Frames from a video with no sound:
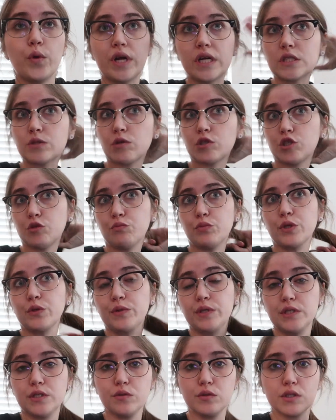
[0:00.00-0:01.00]
Reagan's watching
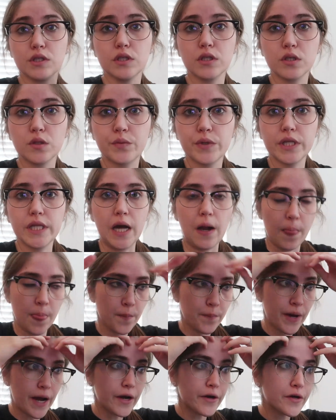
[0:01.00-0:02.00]
Bluey, so it's a little bit loud
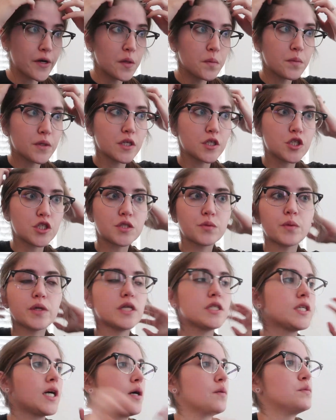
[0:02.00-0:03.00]
in the background. I just
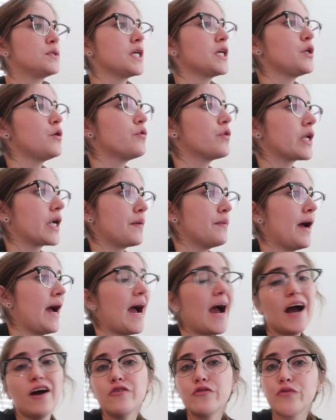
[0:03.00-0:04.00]
wanted to update you that I'm
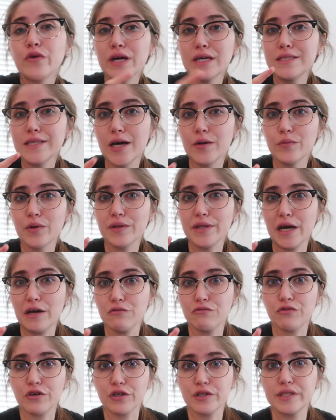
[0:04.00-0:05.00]
halfway done with
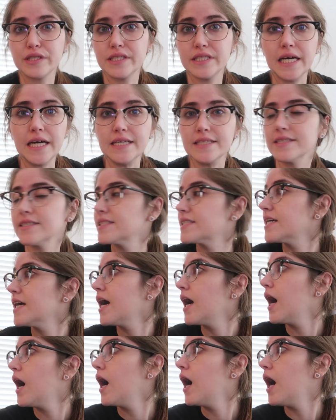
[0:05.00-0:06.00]
that first scent.
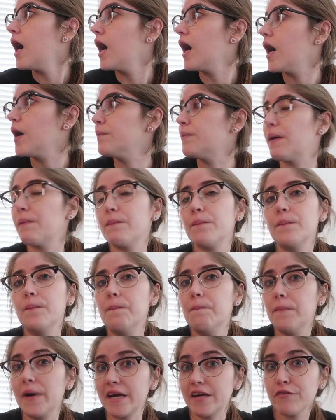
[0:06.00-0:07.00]
Um,
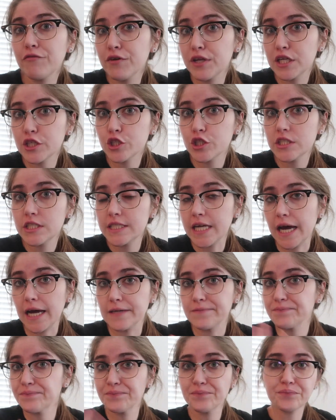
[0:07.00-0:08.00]
might finish it
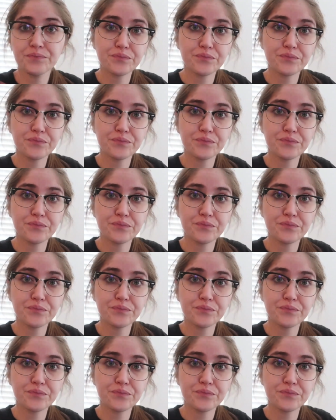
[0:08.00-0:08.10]
today.